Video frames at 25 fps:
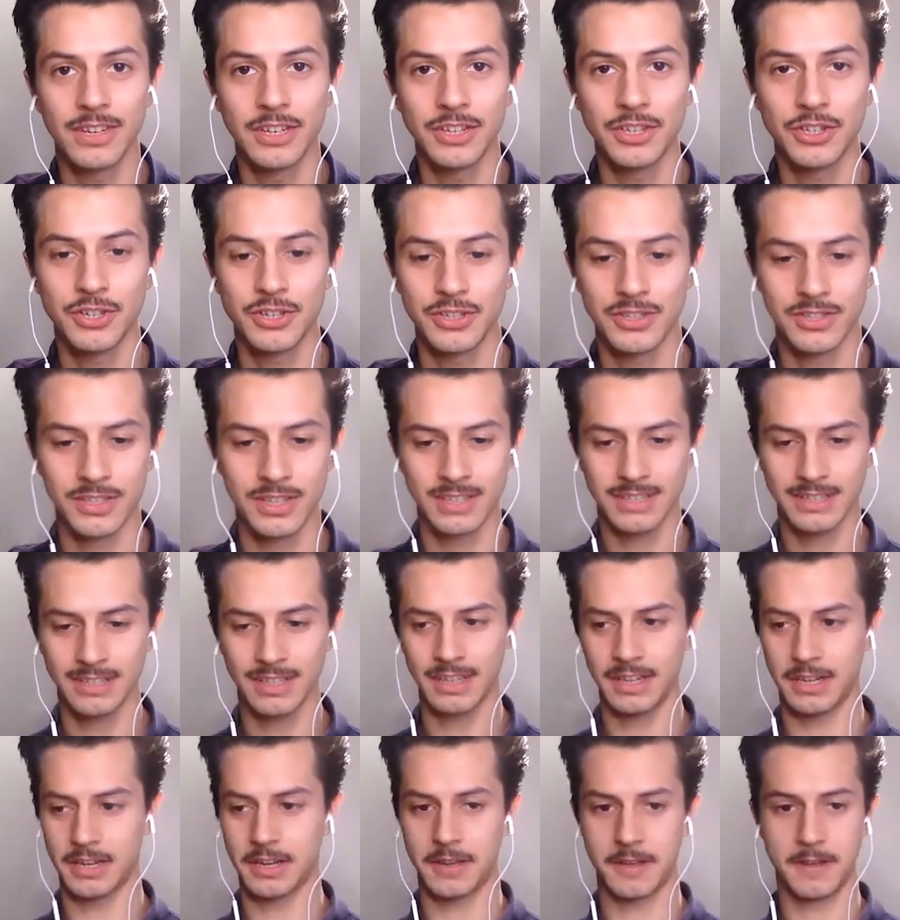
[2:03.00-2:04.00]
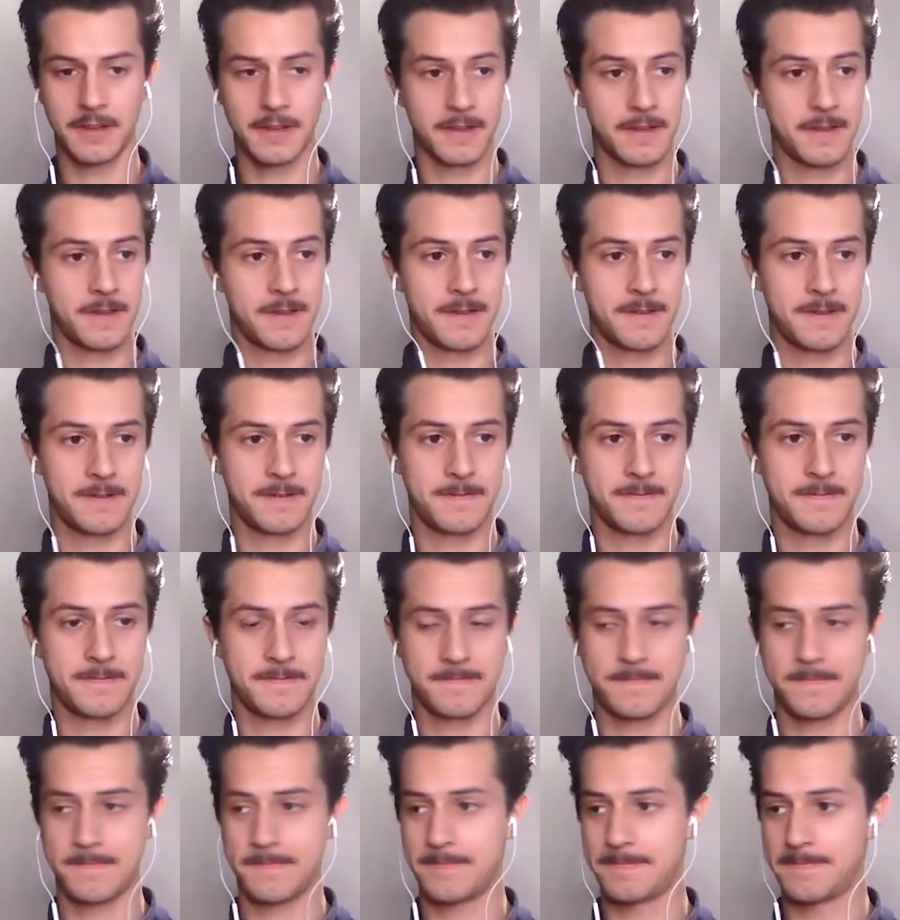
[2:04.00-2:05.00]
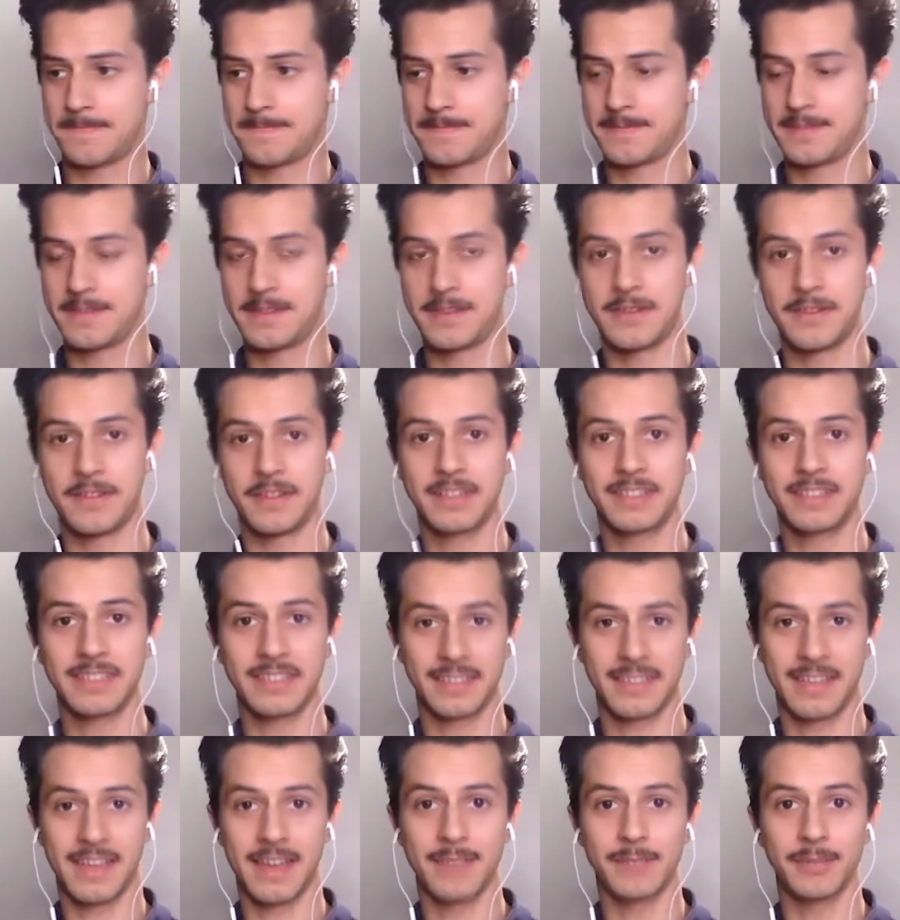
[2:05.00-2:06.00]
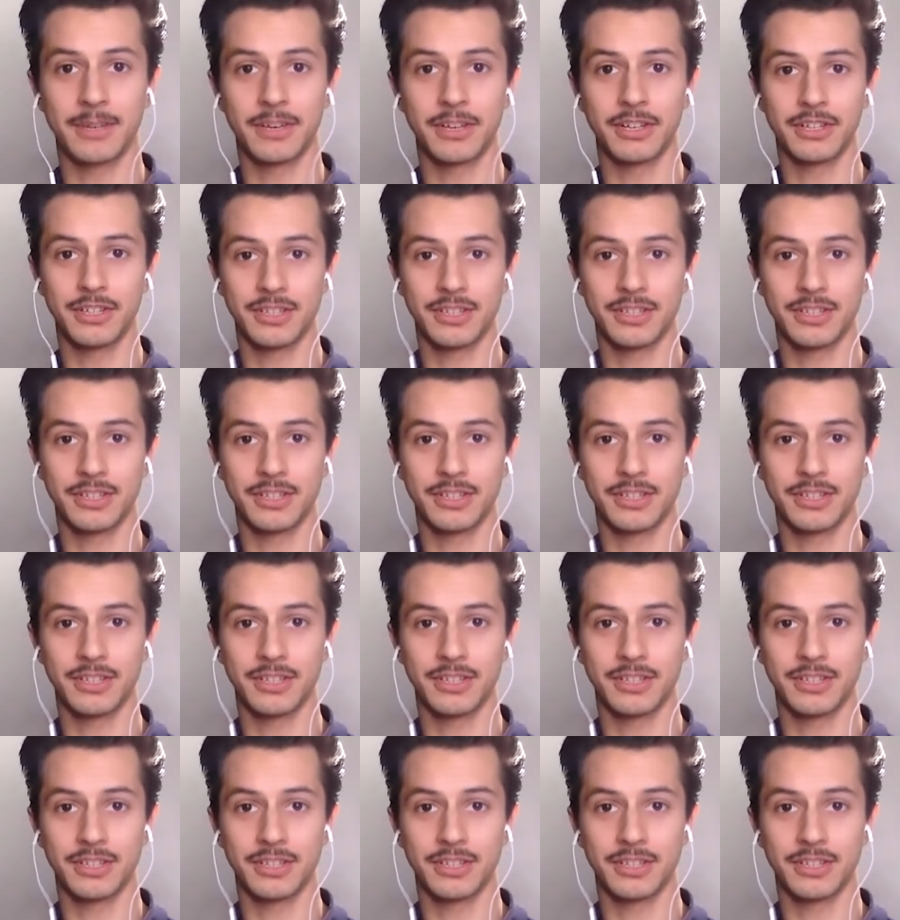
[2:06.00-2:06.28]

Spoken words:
inches. That's that's like that much.